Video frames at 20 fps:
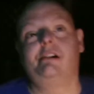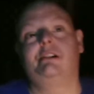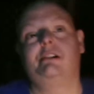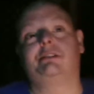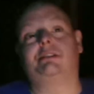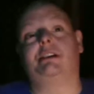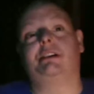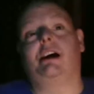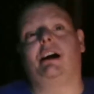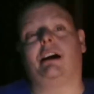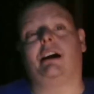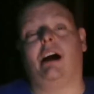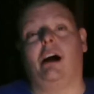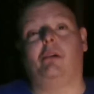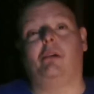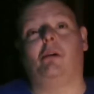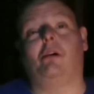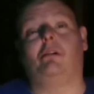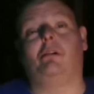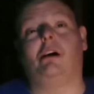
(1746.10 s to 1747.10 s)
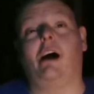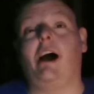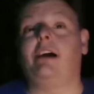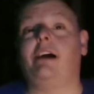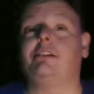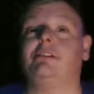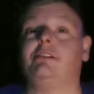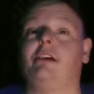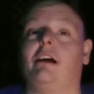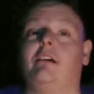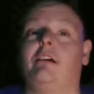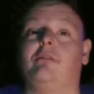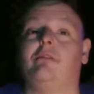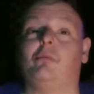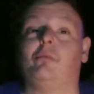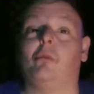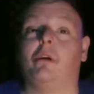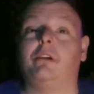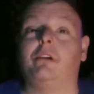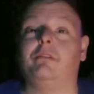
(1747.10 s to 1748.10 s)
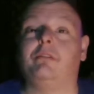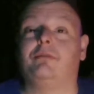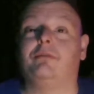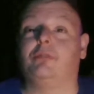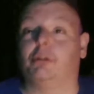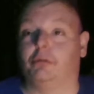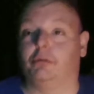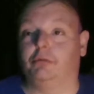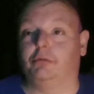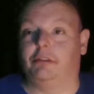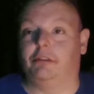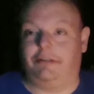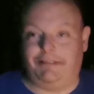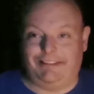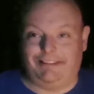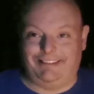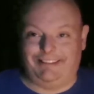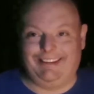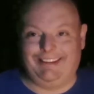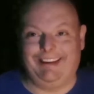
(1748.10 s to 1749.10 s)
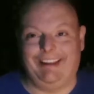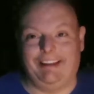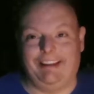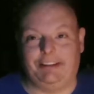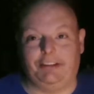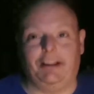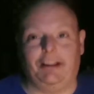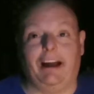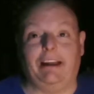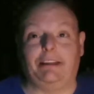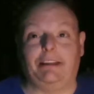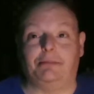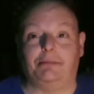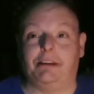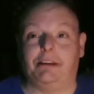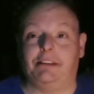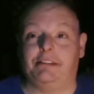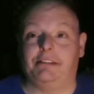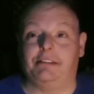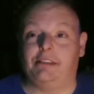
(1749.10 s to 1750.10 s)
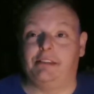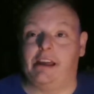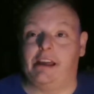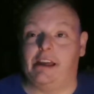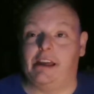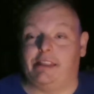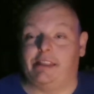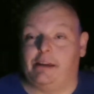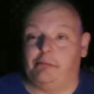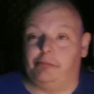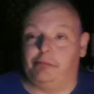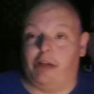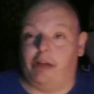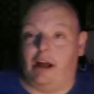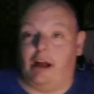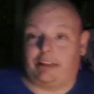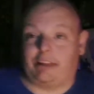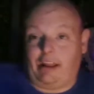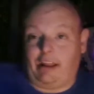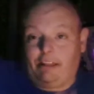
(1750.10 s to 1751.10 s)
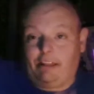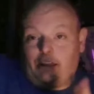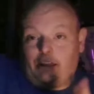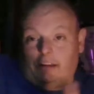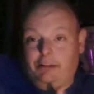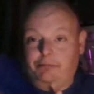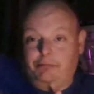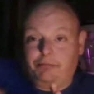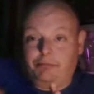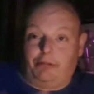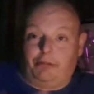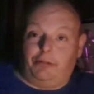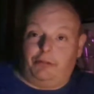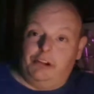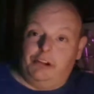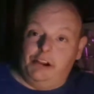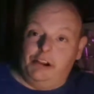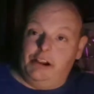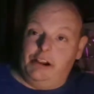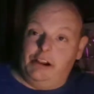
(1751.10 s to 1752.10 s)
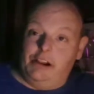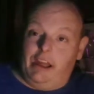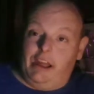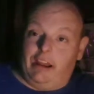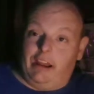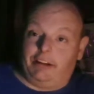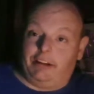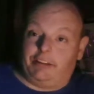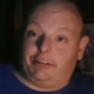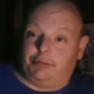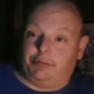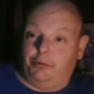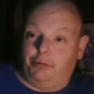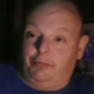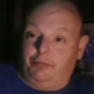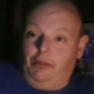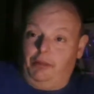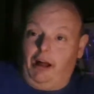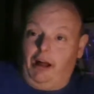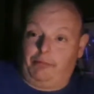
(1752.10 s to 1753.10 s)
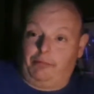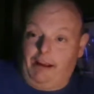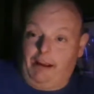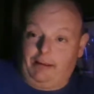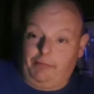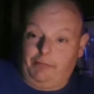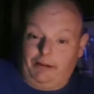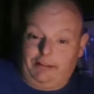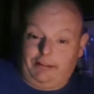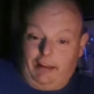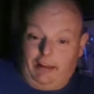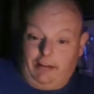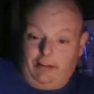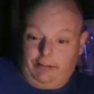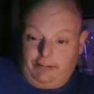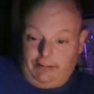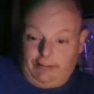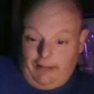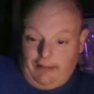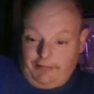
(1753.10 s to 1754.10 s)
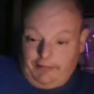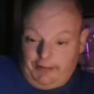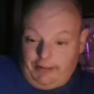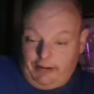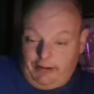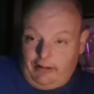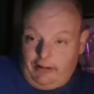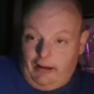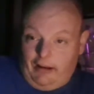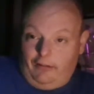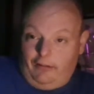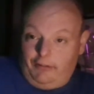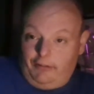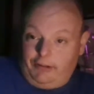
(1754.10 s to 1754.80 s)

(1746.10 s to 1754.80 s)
So yeah, actually I have one fruit, and it's lion's mane. I had that block that had that nice big one, and I just threw the block back in my tent and just left it there. And now all of a